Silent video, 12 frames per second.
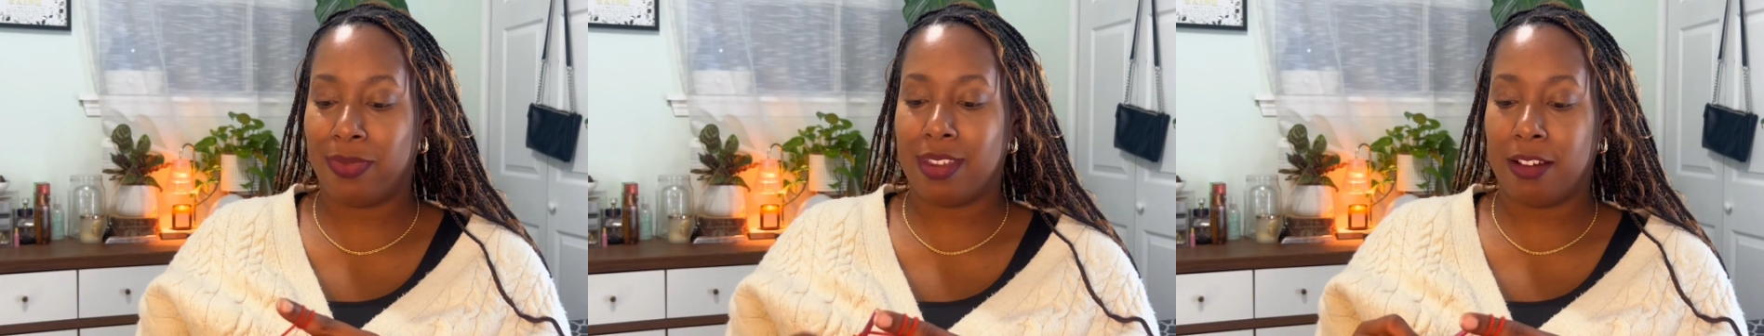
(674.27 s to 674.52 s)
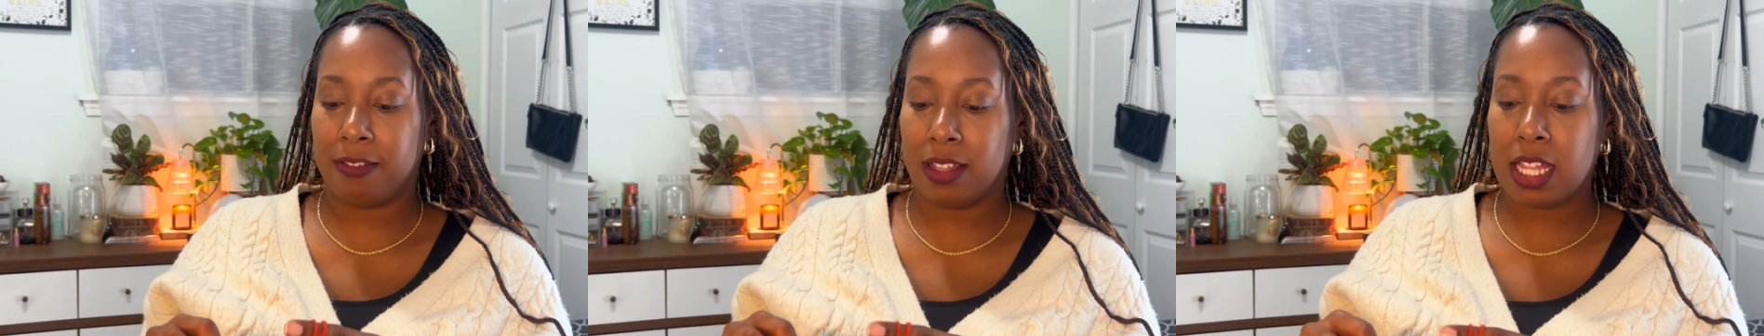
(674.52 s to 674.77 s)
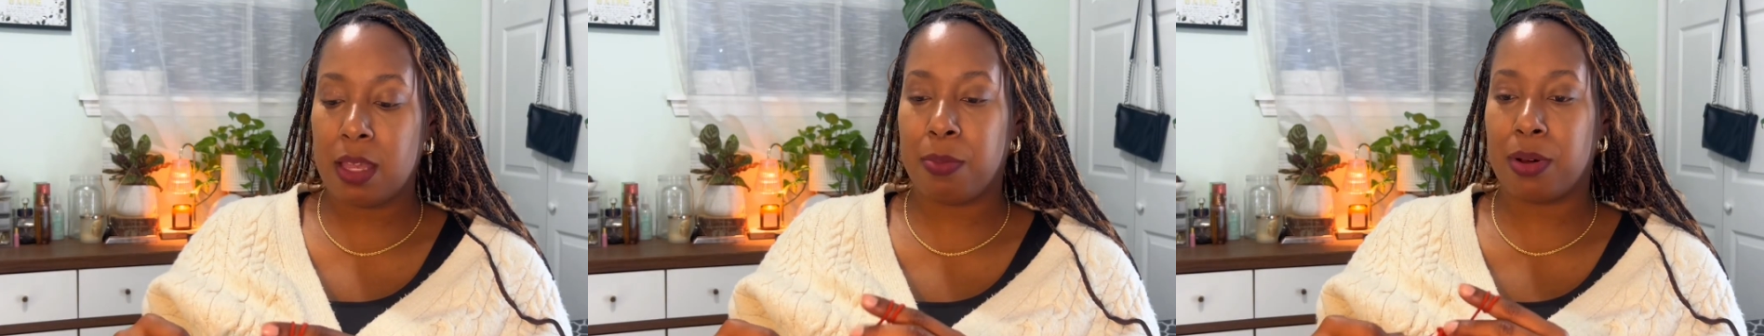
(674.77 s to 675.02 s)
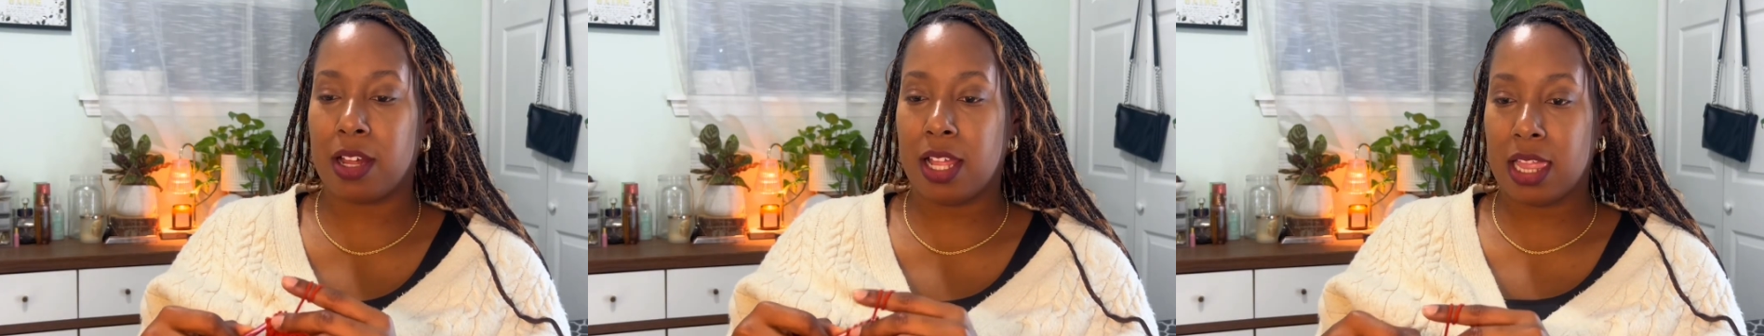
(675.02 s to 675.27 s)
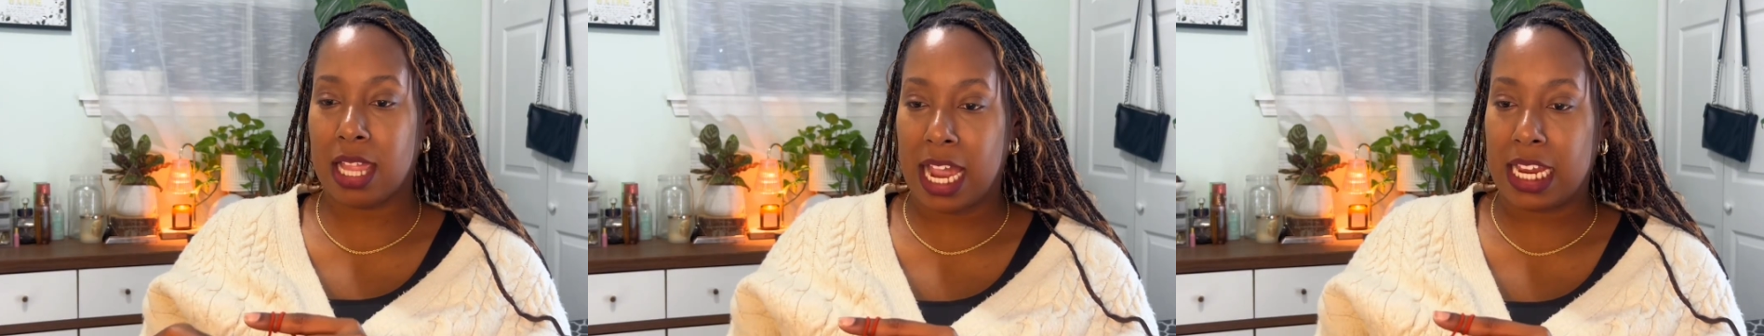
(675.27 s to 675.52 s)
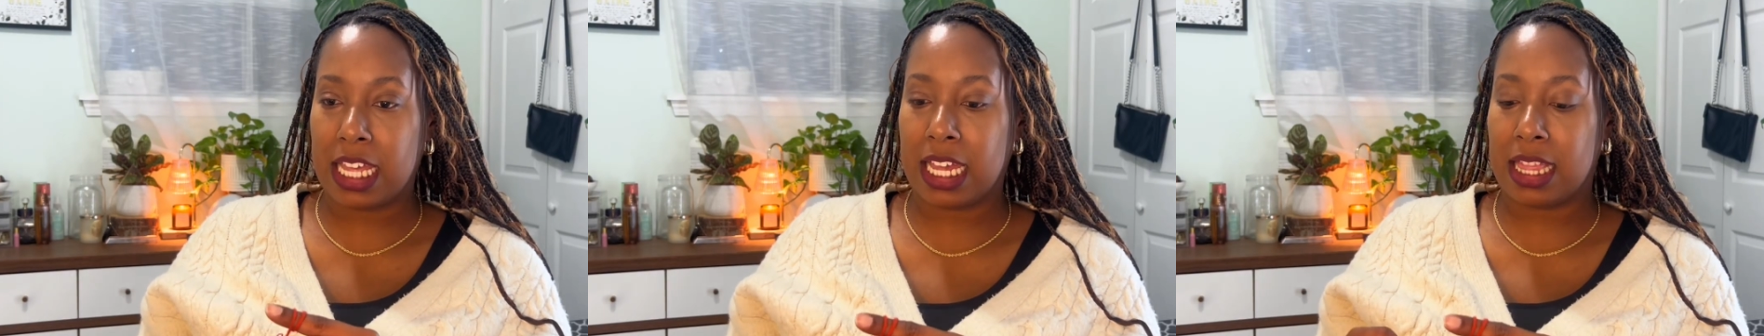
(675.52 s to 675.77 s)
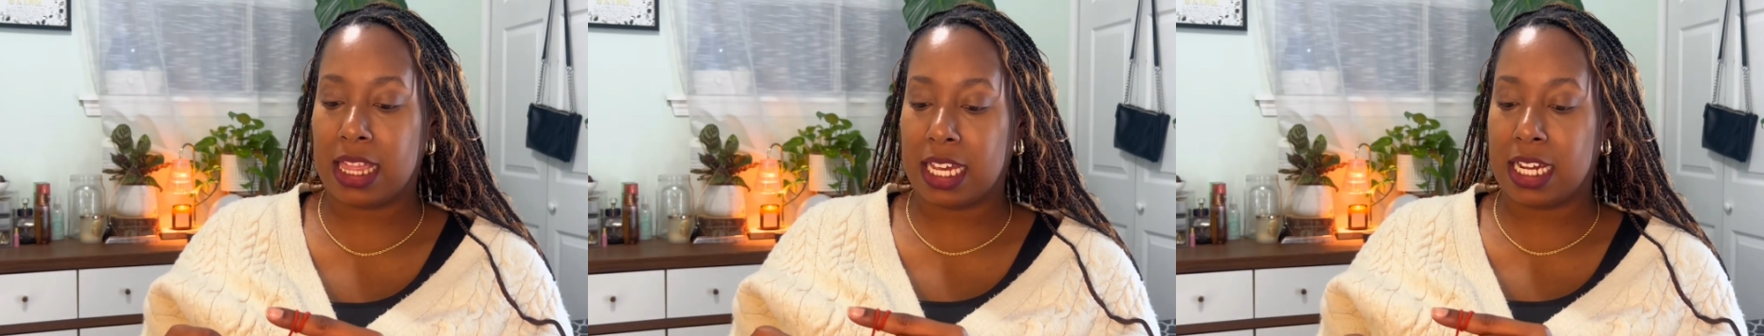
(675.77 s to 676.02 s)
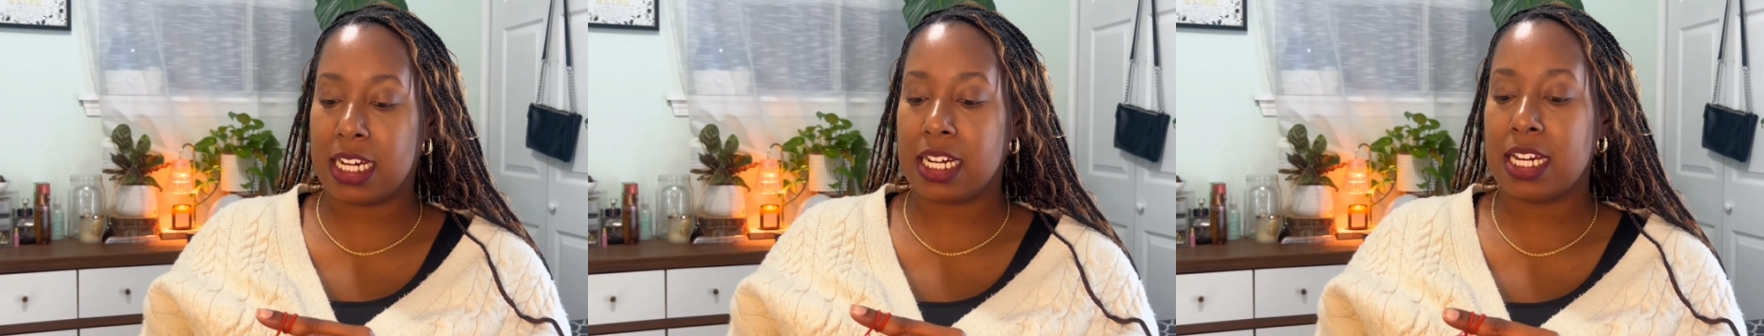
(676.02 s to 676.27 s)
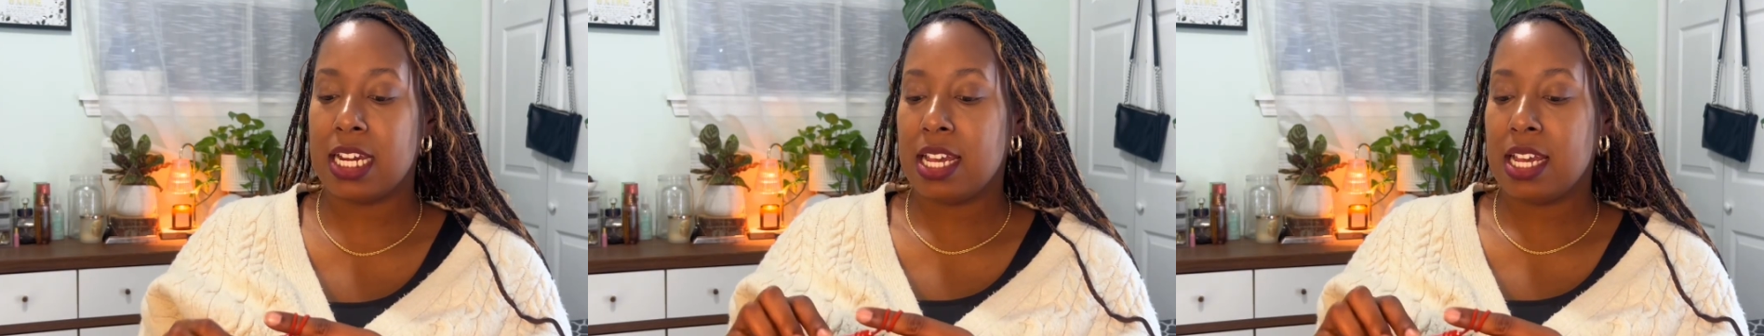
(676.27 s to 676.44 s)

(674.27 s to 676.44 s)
definitely put a lining in there.